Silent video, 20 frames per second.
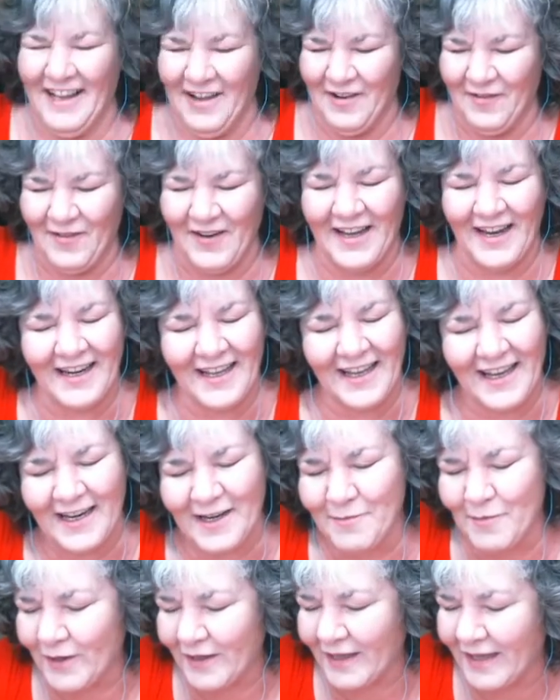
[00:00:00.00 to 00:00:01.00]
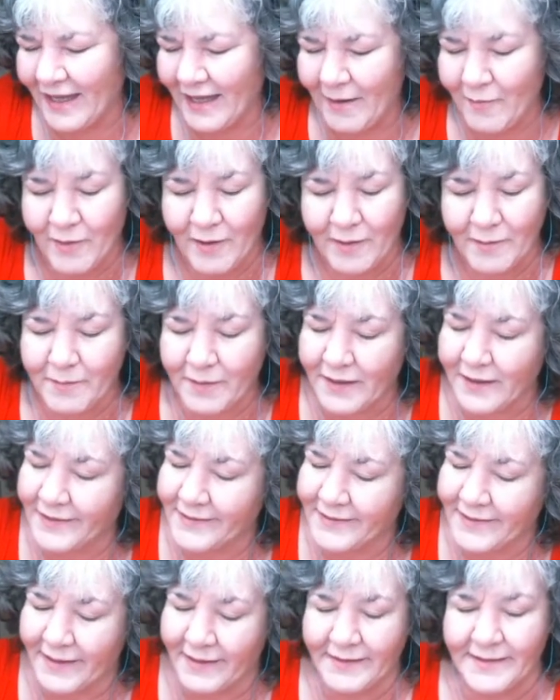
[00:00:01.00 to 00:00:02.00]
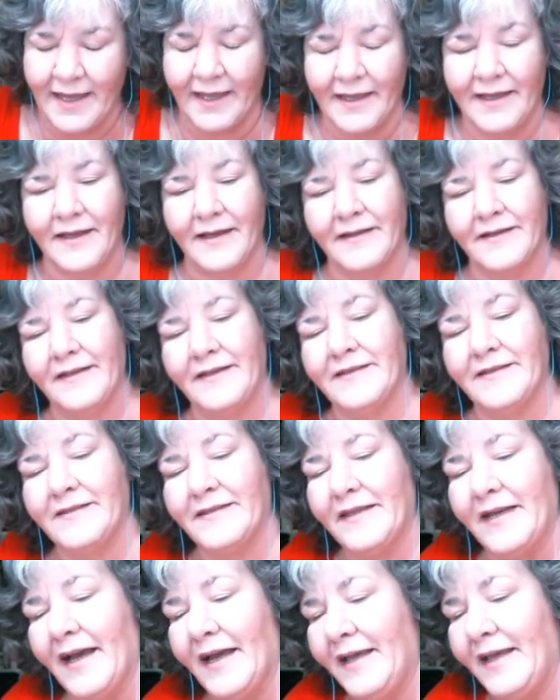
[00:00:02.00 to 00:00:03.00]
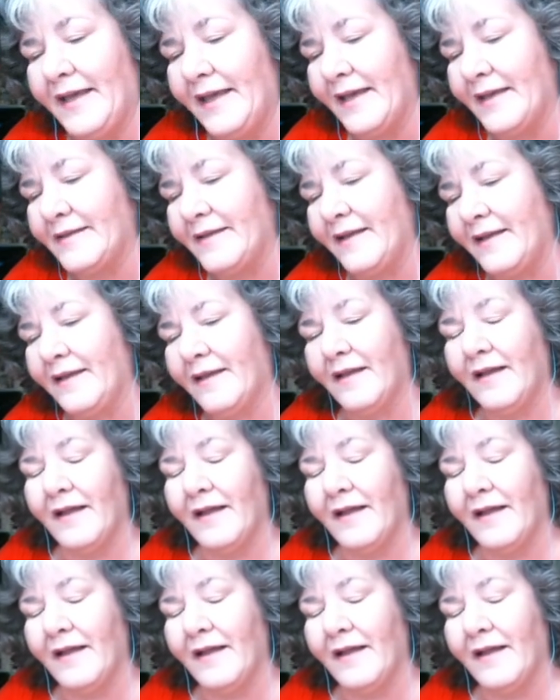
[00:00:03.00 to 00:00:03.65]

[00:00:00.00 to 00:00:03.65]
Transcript: We got to get him on camera because I'll tell you, he's the eye candy.